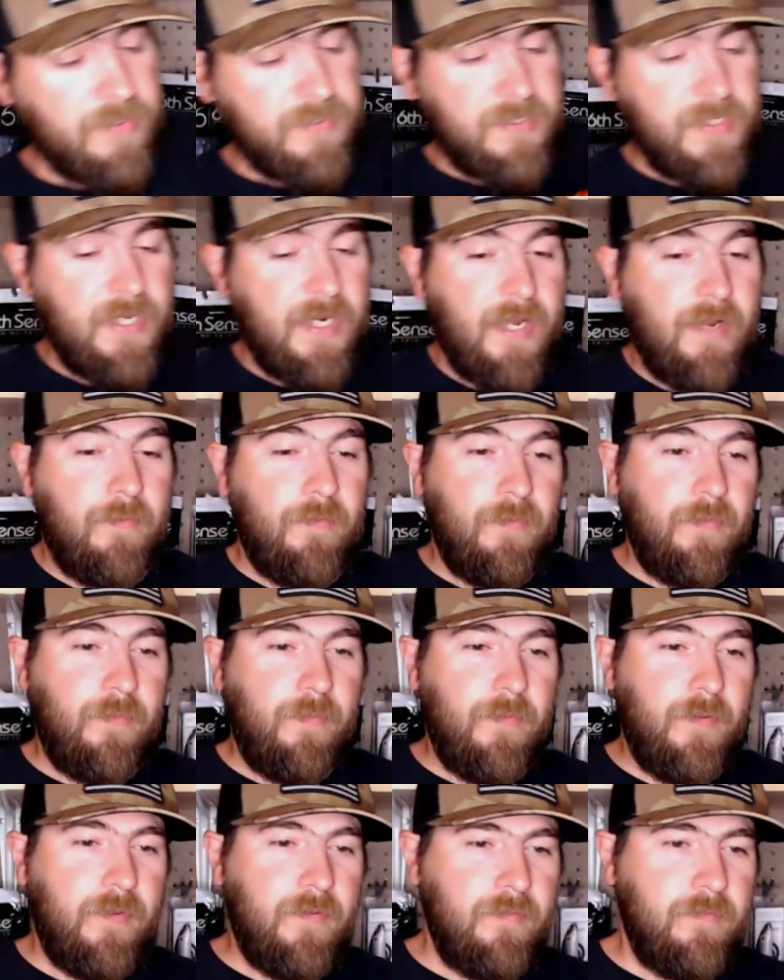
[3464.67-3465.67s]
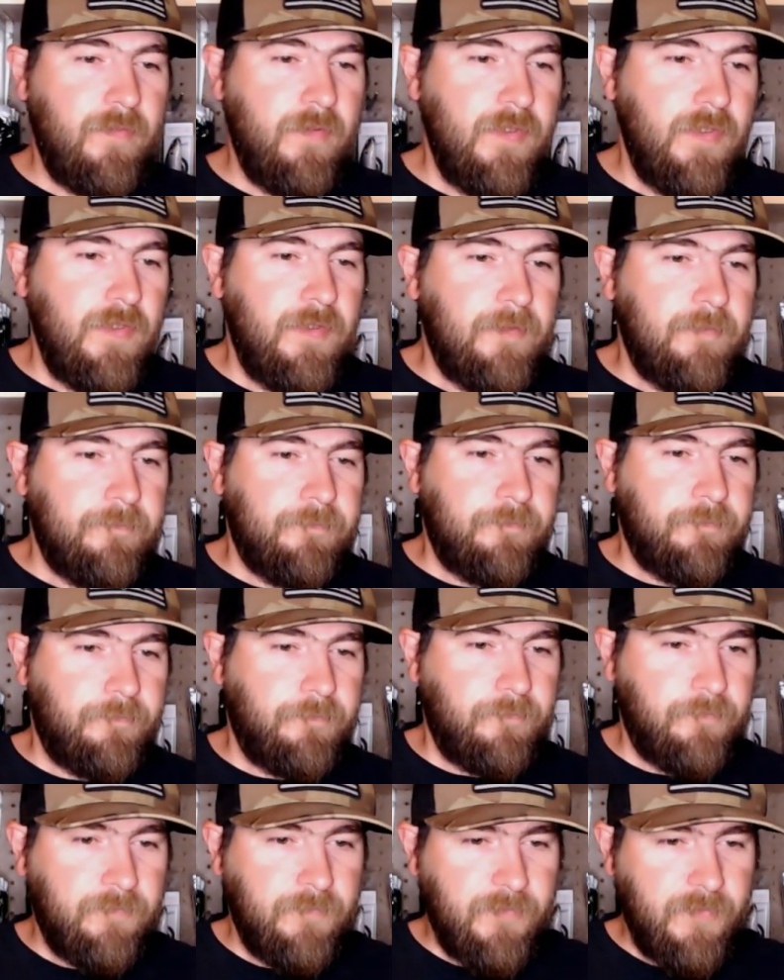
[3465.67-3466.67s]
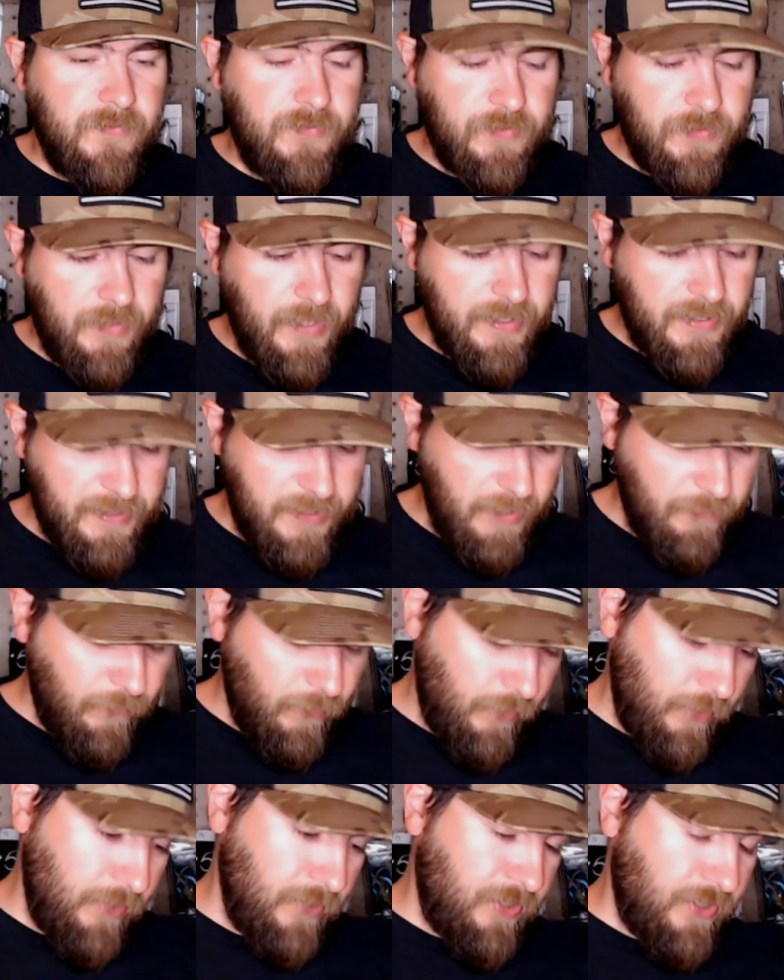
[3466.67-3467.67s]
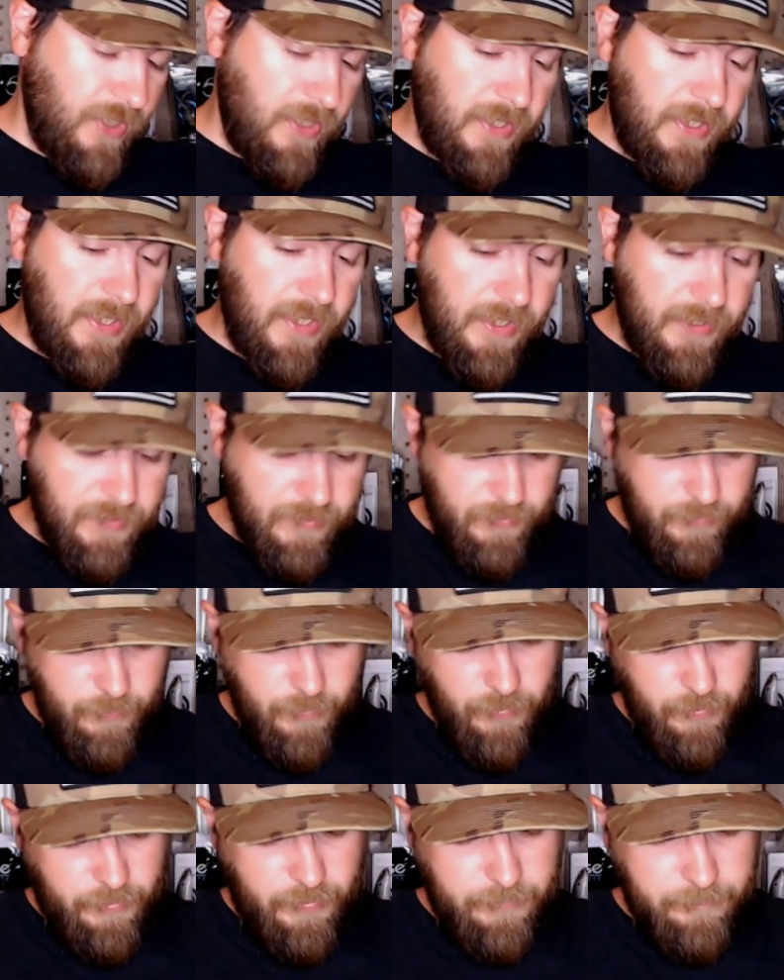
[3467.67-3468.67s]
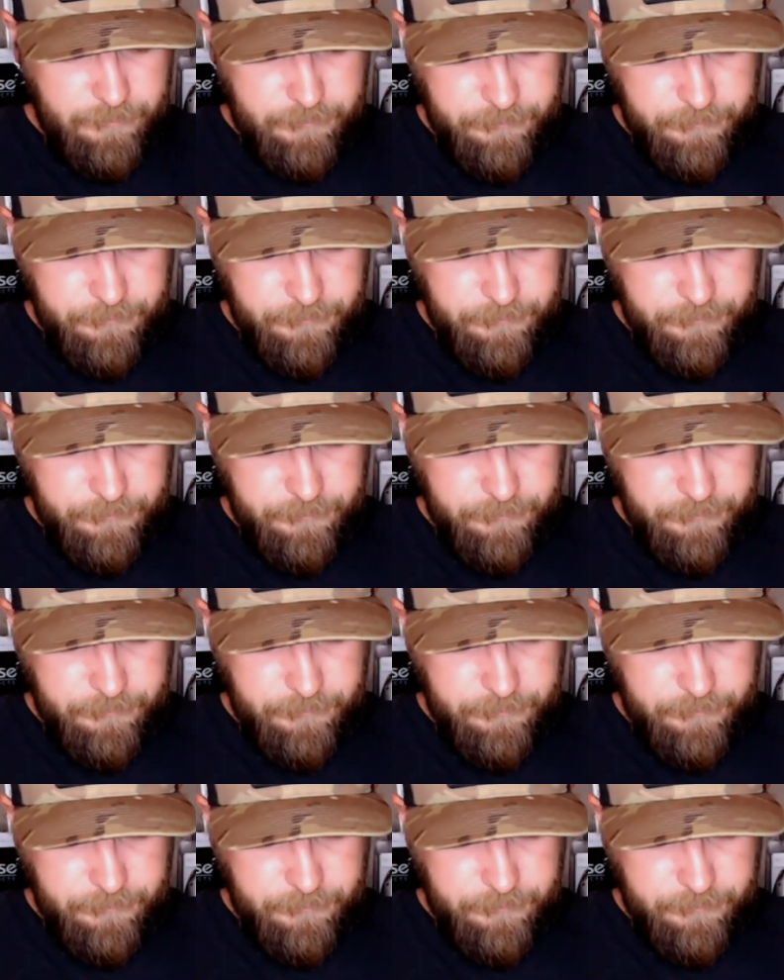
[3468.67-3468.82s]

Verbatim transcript: that out real quick. So got several good shaky heads on the market.